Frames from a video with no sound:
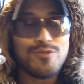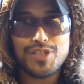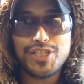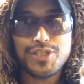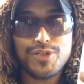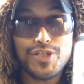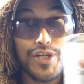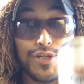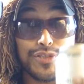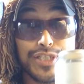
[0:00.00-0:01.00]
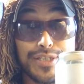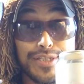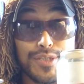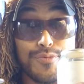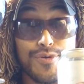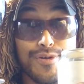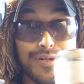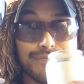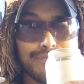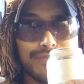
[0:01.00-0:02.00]
what do you call it? Hotel
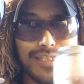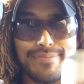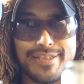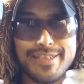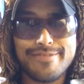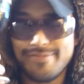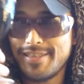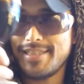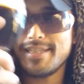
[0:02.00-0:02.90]
Illawarra, I believe. There